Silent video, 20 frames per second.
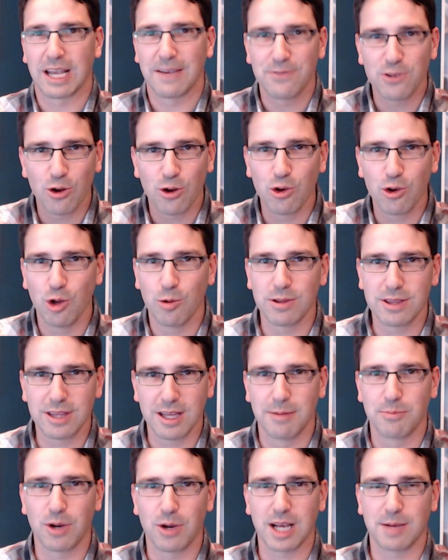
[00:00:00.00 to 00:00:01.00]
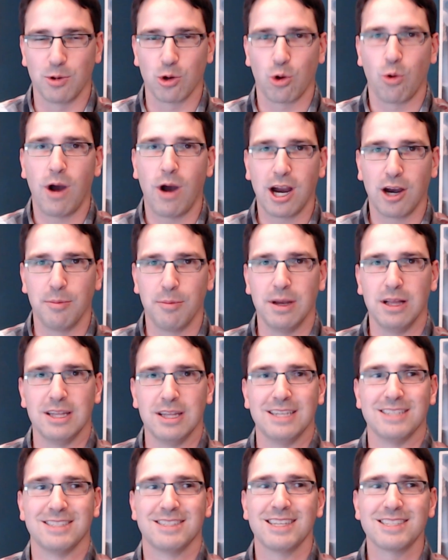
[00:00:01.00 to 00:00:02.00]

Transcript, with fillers: If you don't know what the Unbreakable Choir Bell is,